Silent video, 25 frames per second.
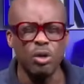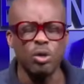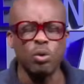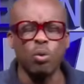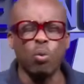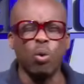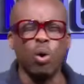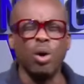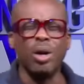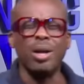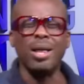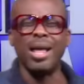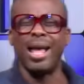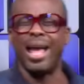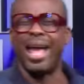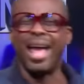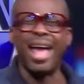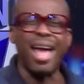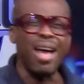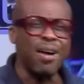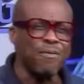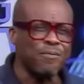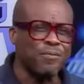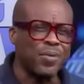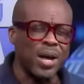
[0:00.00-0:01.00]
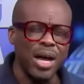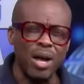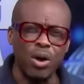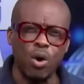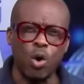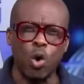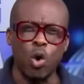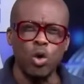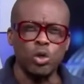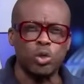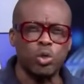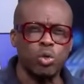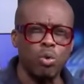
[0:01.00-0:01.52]
will ever
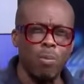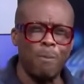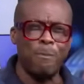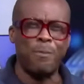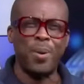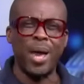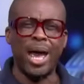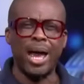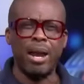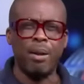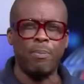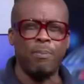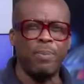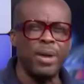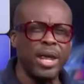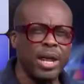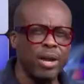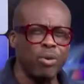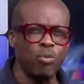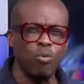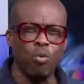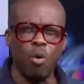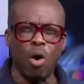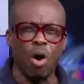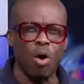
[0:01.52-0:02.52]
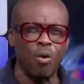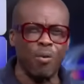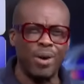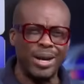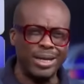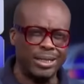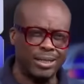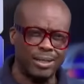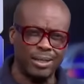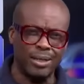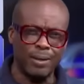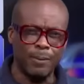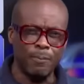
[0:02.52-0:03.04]
go to bed being
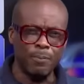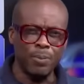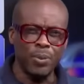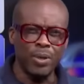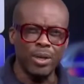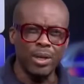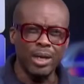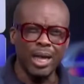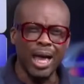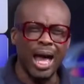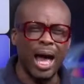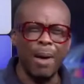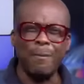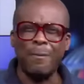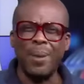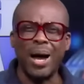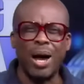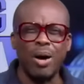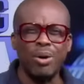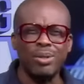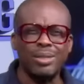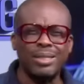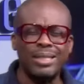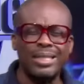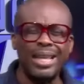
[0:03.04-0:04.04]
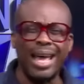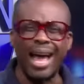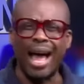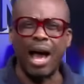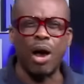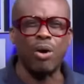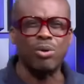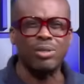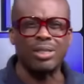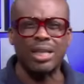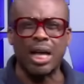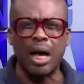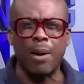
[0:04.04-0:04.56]
worried about the
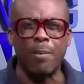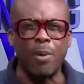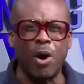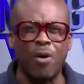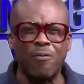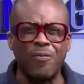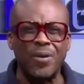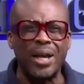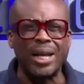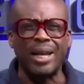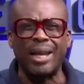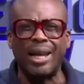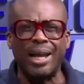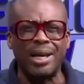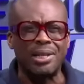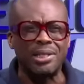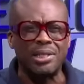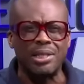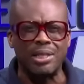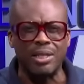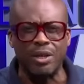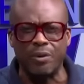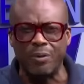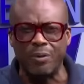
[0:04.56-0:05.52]
outcome of an election